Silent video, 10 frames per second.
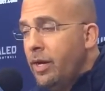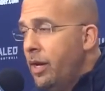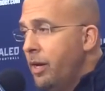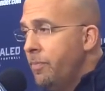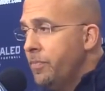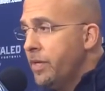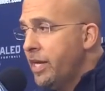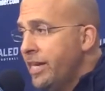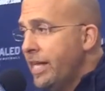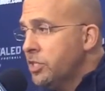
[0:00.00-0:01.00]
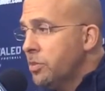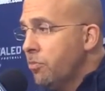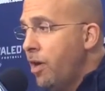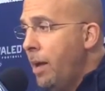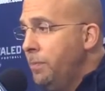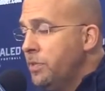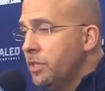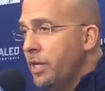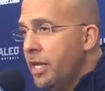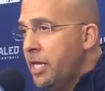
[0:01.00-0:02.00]
um, can get some reps
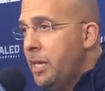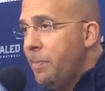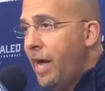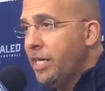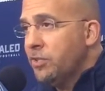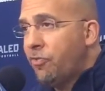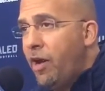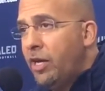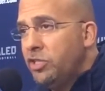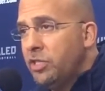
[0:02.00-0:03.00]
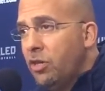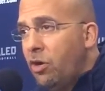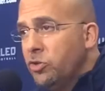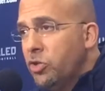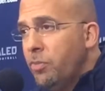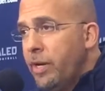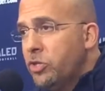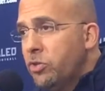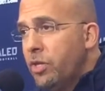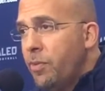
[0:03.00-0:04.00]
and, and keep guys fresh, and also make
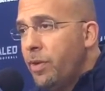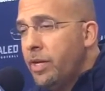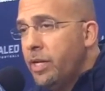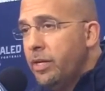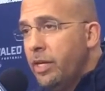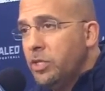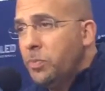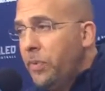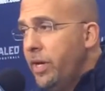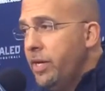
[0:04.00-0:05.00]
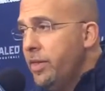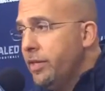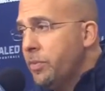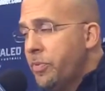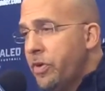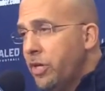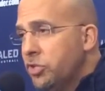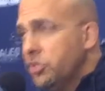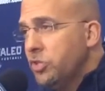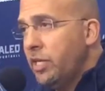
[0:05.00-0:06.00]
sure that when he does play, that the
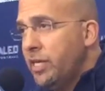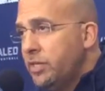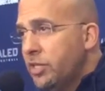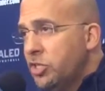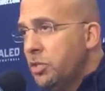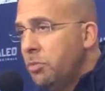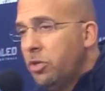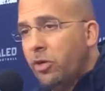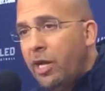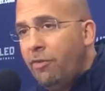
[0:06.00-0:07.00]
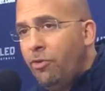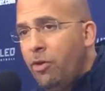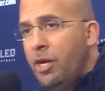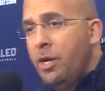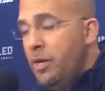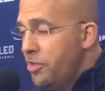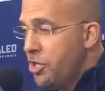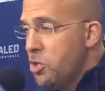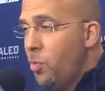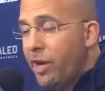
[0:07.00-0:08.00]
production stays at a similar level. And
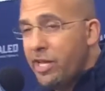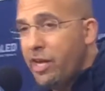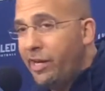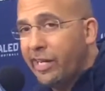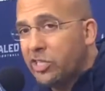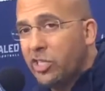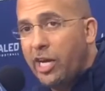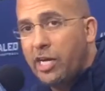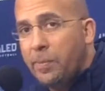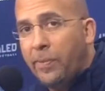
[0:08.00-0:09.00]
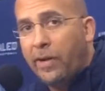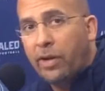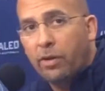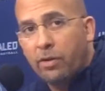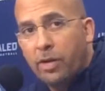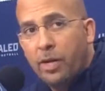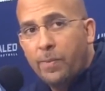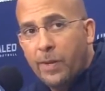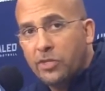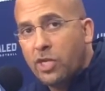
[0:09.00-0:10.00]
then you want a young, exciting player
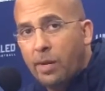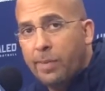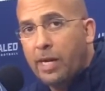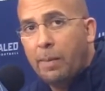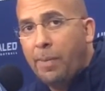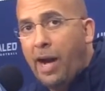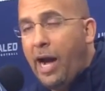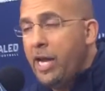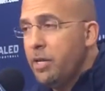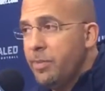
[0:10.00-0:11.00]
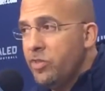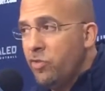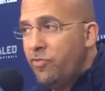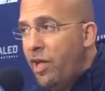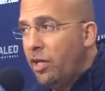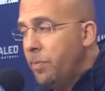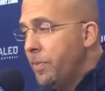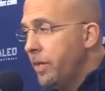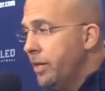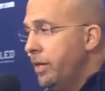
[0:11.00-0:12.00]
that's coming up behind him and
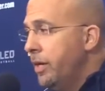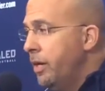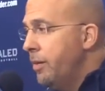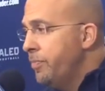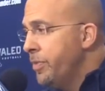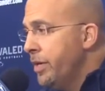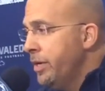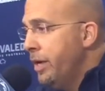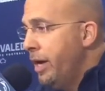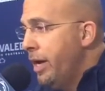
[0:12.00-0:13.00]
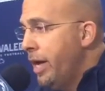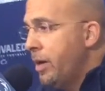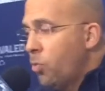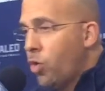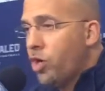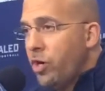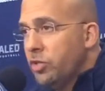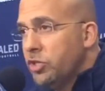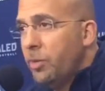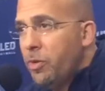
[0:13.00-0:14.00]
developing. Um, and working
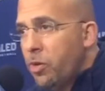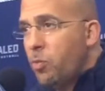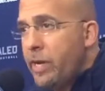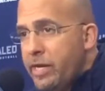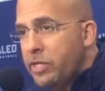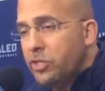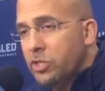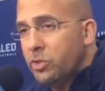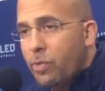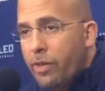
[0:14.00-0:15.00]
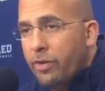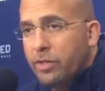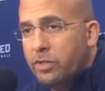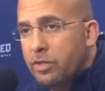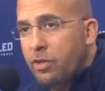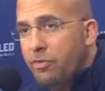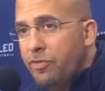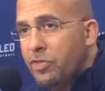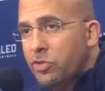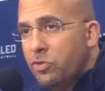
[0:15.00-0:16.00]
on some of their weaknesses, whether it's you know
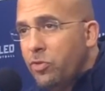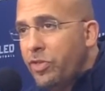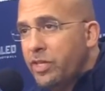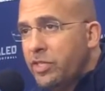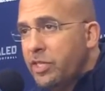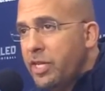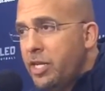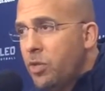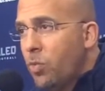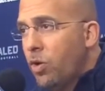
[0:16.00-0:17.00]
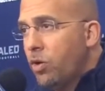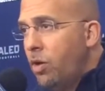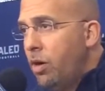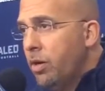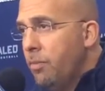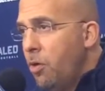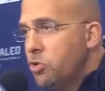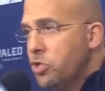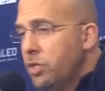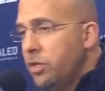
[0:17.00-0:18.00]
physical things that they need to work on,
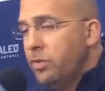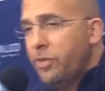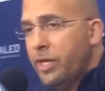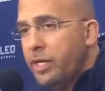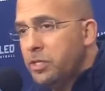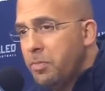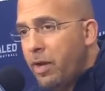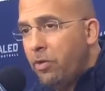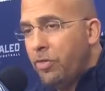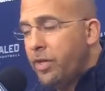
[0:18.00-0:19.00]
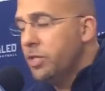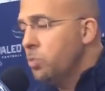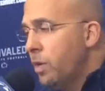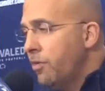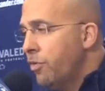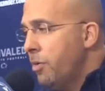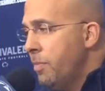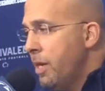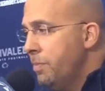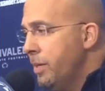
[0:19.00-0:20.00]
emotional things, mental things, whatever
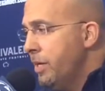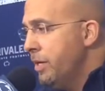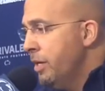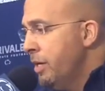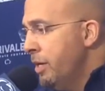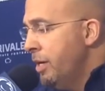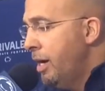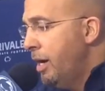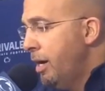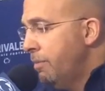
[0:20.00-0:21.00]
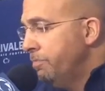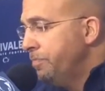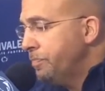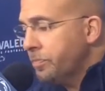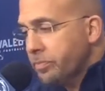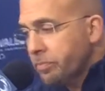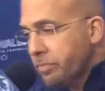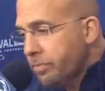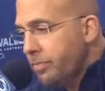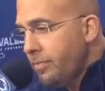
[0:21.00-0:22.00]
it may be. Um,
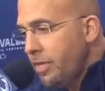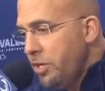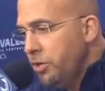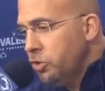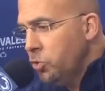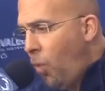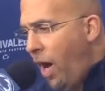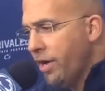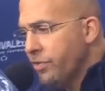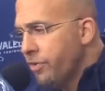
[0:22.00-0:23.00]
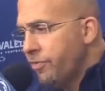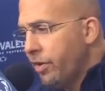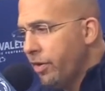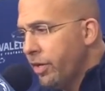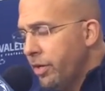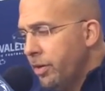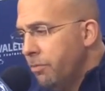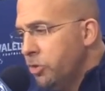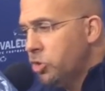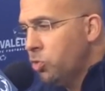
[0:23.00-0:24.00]
you know, Juwan is a very
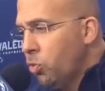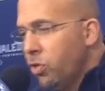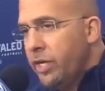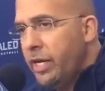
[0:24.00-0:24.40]
mature